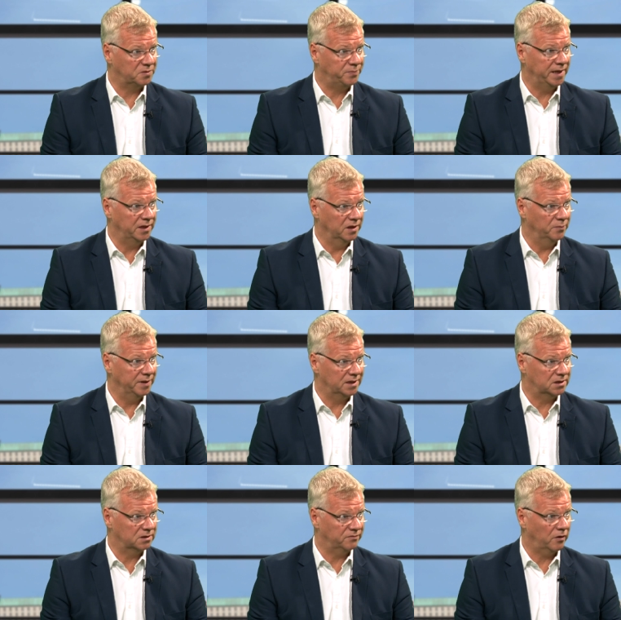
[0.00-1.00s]
paid on the
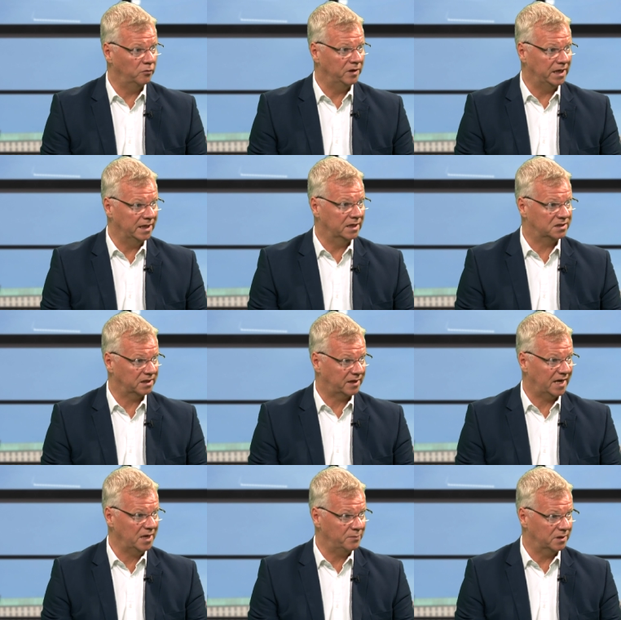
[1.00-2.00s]
basis of how heinous the
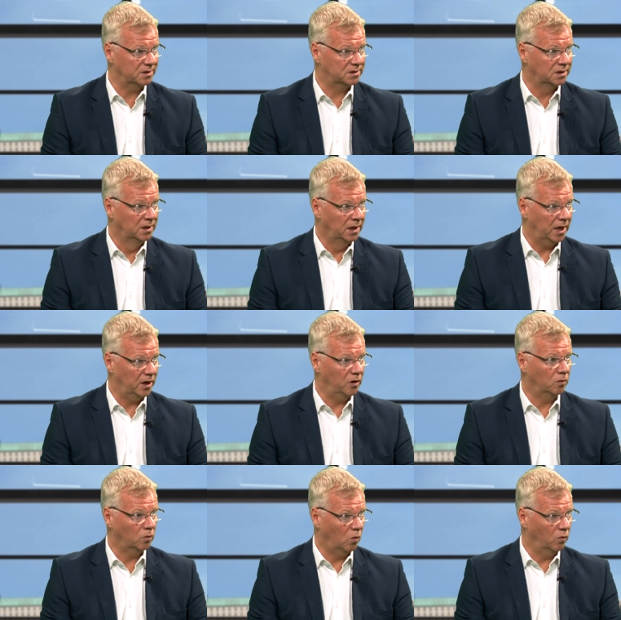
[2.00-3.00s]
crime is and how
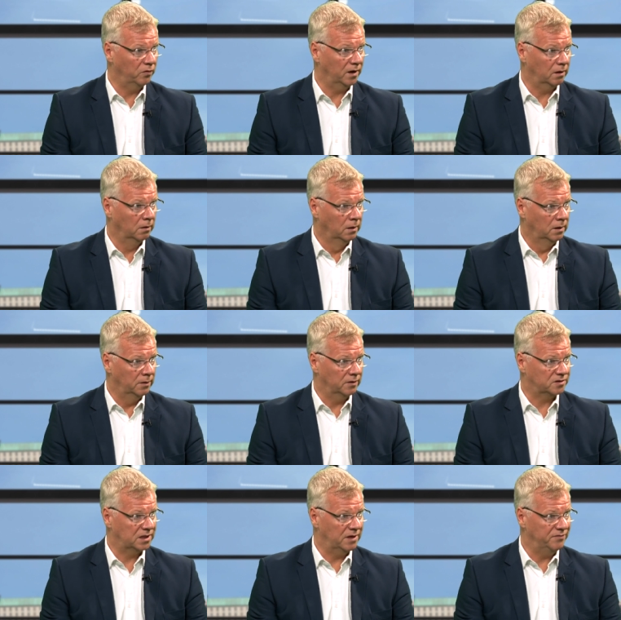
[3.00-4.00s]
long they're
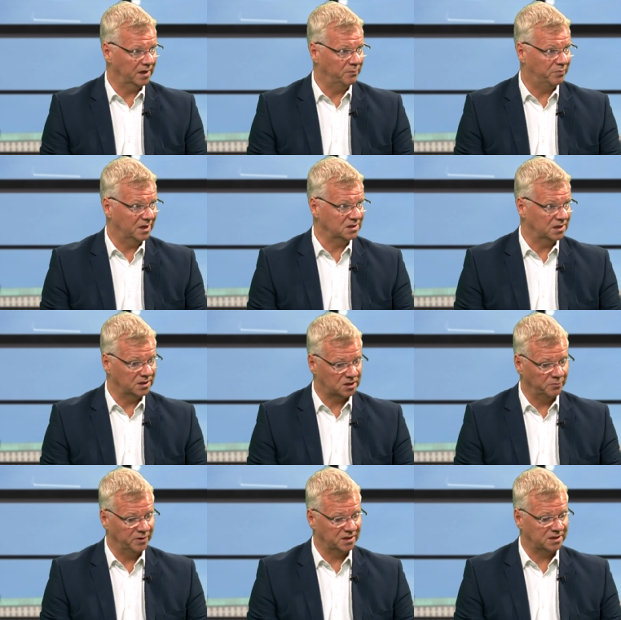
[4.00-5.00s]
serving in prison. And
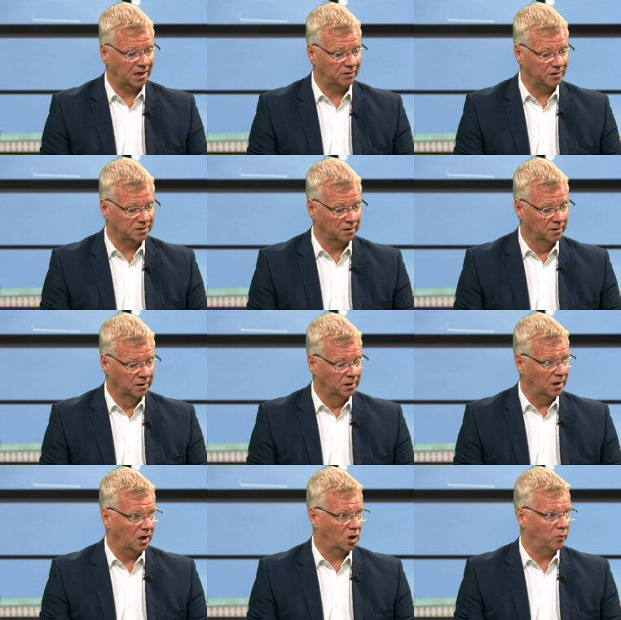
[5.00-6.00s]
some of the salaries are
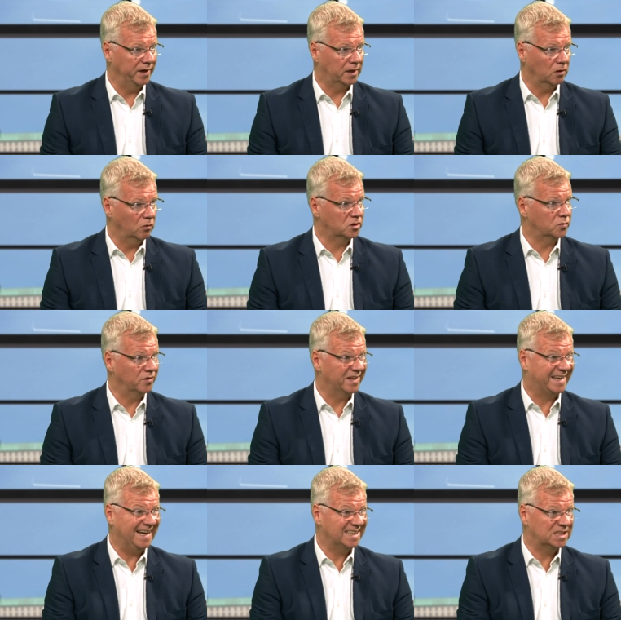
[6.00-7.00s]
quite colossal. The
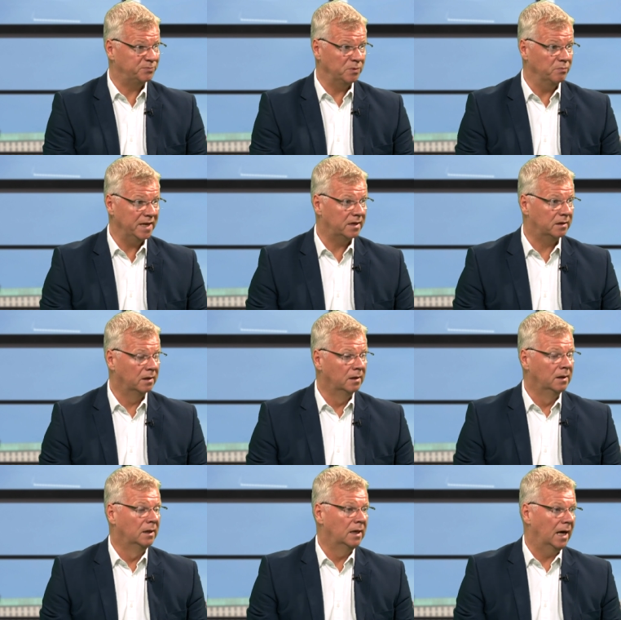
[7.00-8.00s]
case has been made.
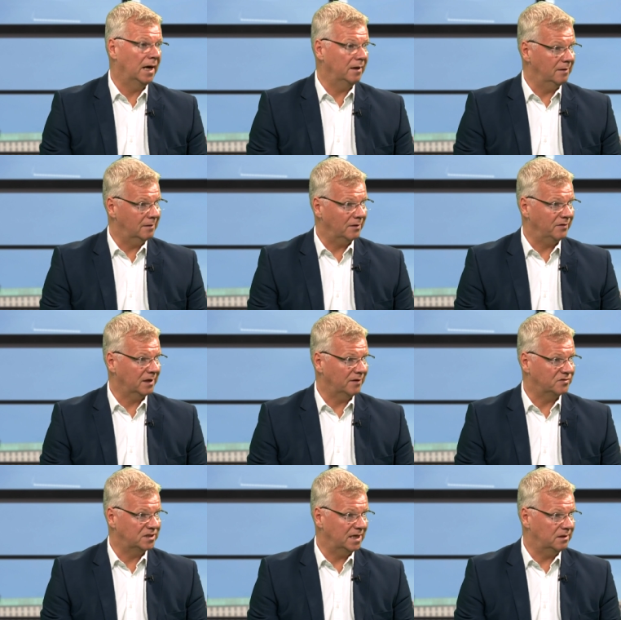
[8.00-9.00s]
And I think I've
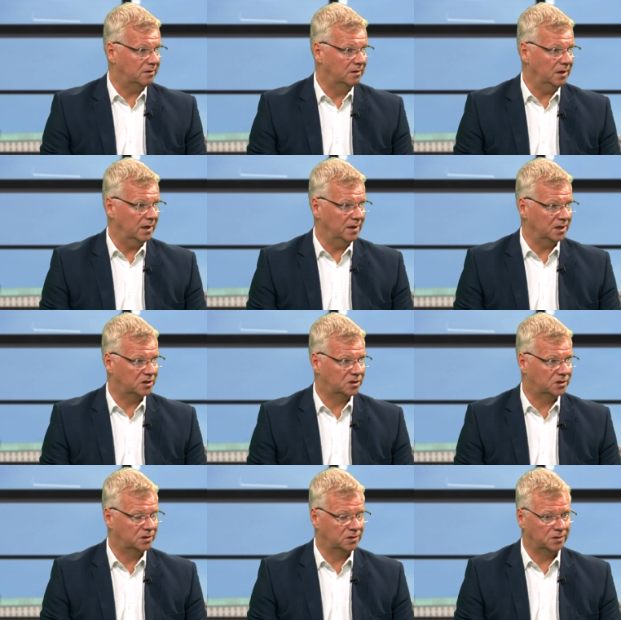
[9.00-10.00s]
said in
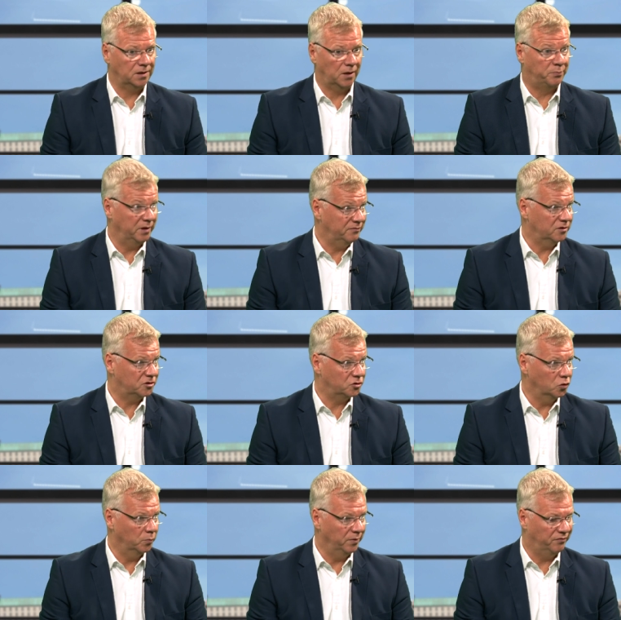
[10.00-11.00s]
a previous
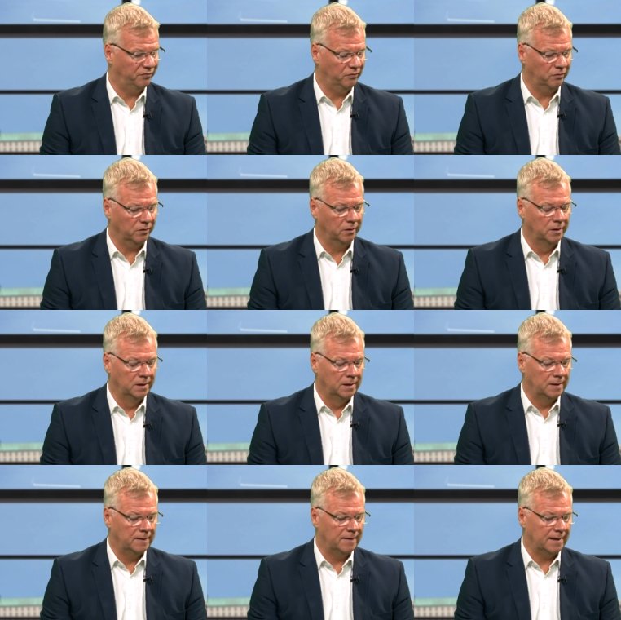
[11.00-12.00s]
show before,
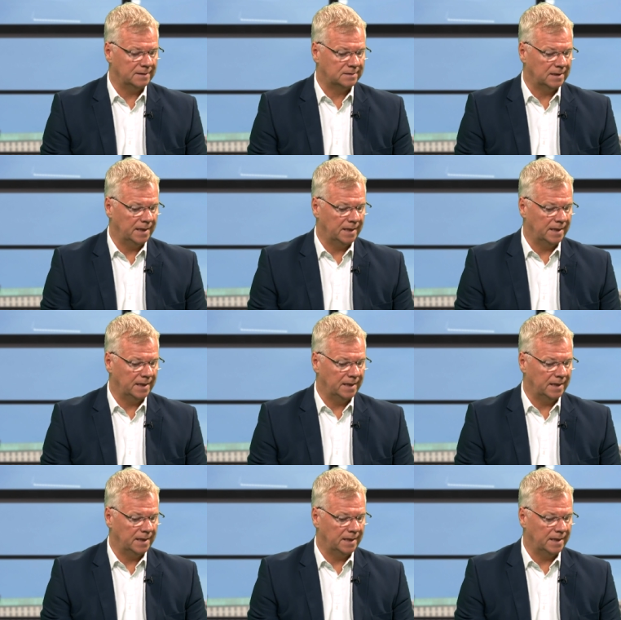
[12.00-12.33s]
that